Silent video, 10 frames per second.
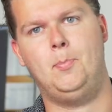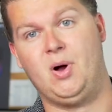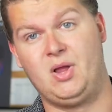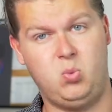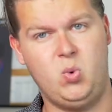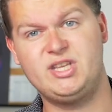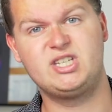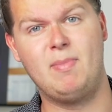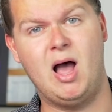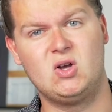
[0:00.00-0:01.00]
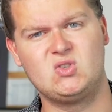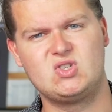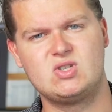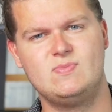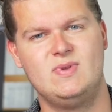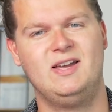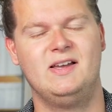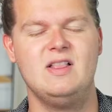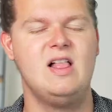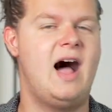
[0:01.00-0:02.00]
But which mouse?
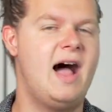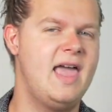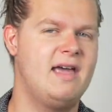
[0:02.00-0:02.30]
I